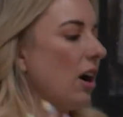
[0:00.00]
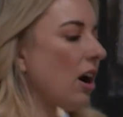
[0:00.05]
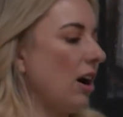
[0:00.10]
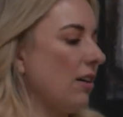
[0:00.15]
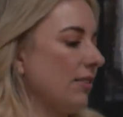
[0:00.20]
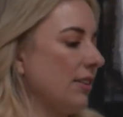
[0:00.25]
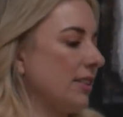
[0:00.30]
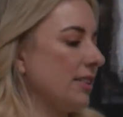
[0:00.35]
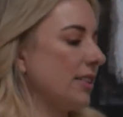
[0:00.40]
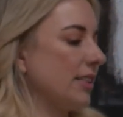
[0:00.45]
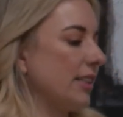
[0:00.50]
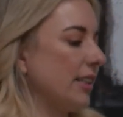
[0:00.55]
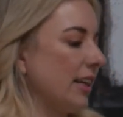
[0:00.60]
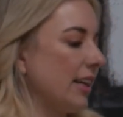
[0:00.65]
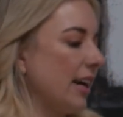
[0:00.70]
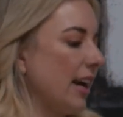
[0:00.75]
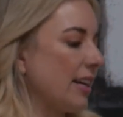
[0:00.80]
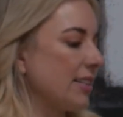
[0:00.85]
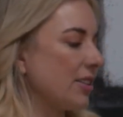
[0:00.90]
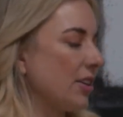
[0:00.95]
obviously
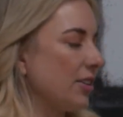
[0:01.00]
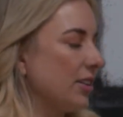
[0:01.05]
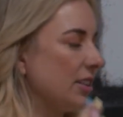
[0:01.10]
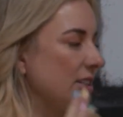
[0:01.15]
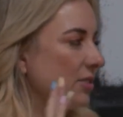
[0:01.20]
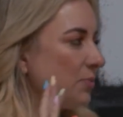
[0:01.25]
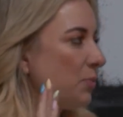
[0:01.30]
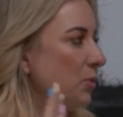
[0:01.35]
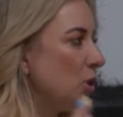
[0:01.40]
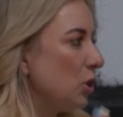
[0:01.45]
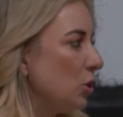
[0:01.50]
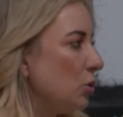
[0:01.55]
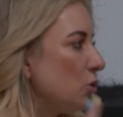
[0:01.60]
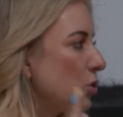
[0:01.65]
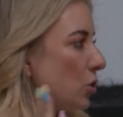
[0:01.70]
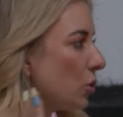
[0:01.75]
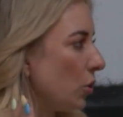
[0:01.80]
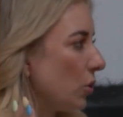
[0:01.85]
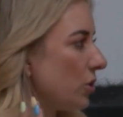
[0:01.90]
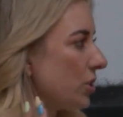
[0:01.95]
like has all these
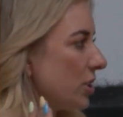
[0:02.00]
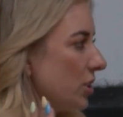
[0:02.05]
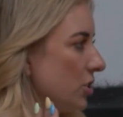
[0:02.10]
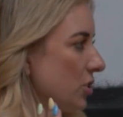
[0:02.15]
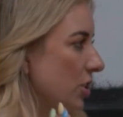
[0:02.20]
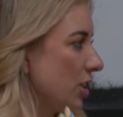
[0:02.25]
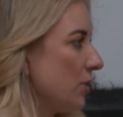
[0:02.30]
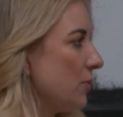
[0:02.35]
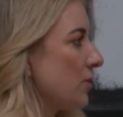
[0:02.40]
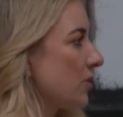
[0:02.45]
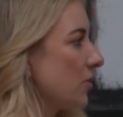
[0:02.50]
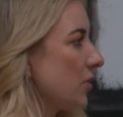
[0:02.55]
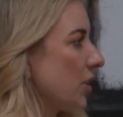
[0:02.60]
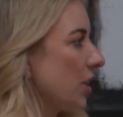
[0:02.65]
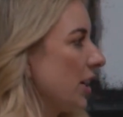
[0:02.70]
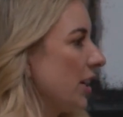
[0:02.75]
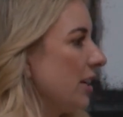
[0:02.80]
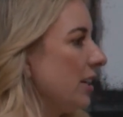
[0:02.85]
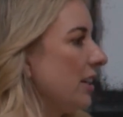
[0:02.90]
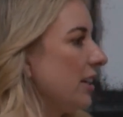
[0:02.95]
huge goals and dreams
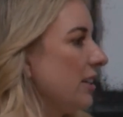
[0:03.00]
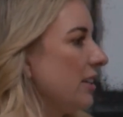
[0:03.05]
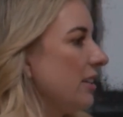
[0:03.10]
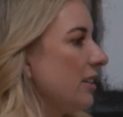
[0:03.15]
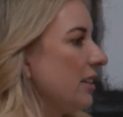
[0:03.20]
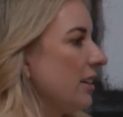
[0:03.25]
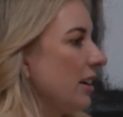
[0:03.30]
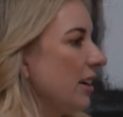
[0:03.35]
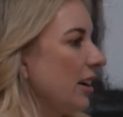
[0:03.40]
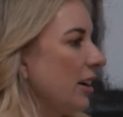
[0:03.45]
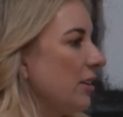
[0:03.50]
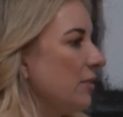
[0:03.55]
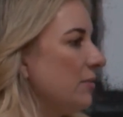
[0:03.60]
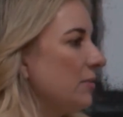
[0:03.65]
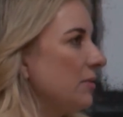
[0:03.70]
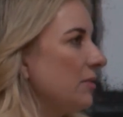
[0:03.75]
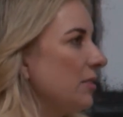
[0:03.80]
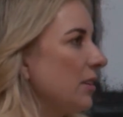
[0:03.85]
for it and um,